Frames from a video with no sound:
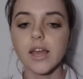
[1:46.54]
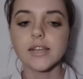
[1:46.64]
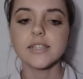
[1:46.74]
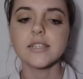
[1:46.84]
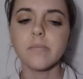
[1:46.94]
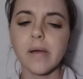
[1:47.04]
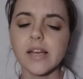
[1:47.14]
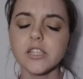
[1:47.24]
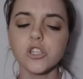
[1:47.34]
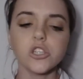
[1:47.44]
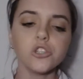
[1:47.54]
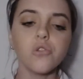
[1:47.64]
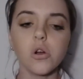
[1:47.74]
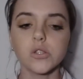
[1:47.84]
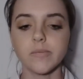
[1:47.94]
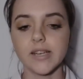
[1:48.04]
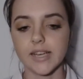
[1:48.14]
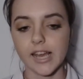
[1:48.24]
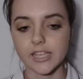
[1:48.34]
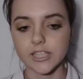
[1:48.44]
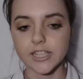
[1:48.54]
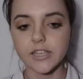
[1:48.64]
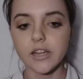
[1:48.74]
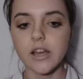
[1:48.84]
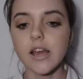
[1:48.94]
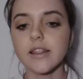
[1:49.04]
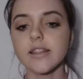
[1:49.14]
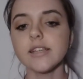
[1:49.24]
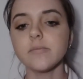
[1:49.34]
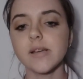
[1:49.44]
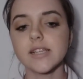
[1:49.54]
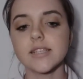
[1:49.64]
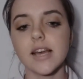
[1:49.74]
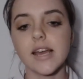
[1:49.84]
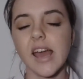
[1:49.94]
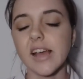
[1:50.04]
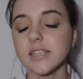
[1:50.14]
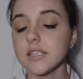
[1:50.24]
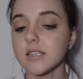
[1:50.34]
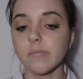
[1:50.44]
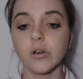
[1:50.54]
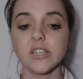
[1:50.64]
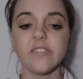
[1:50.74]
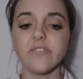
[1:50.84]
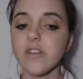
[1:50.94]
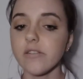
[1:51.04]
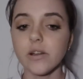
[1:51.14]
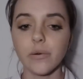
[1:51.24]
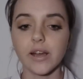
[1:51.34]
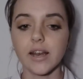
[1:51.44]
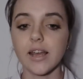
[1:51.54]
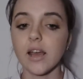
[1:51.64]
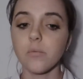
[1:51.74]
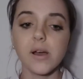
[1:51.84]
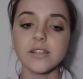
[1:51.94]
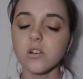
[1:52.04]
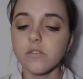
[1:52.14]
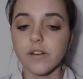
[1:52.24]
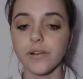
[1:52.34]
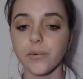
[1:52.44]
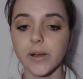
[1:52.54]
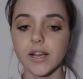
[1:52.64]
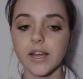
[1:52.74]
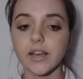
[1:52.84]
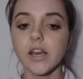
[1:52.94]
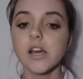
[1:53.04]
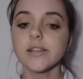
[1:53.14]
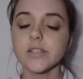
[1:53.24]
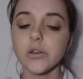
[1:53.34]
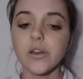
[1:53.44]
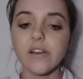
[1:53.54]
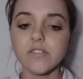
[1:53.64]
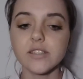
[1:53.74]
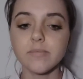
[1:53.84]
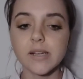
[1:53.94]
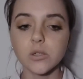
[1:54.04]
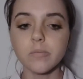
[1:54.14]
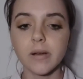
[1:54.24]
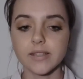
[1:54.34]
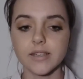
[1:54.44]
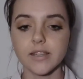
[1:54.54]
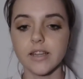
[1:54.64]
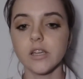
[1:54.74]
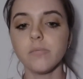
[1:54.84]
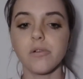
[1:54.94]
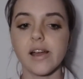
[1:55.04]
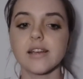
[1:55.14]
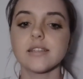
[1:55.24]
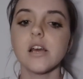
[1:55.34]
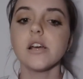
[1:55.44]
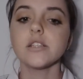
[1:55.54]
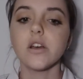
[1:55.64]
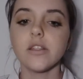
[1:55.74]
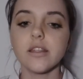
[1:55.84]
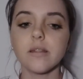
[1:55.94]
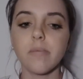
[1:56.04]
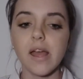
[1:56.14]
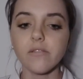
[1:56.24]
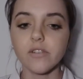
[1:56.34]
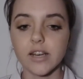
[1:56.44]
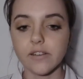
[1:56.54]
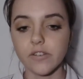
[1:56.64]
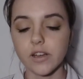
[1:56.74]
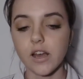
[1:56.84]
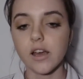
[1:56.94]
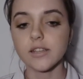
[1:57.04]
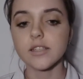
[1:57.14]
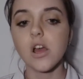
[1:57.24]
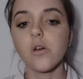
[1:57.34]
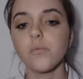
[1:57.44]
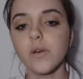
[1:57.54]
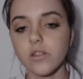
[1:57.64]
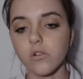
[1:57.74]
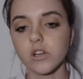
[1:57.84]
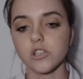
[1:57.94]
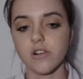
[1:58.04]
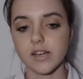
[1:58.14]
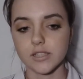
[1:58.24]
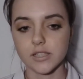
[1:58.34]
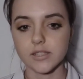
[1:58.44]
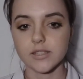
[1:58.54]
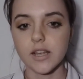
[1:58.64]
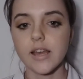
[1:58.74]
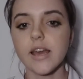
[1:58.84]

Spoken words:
It is a patient-controlled medication. This means that it enters the body very quickly and wears off very quickly, so you have a special button that you press so that the pain relief occurs with your contractions.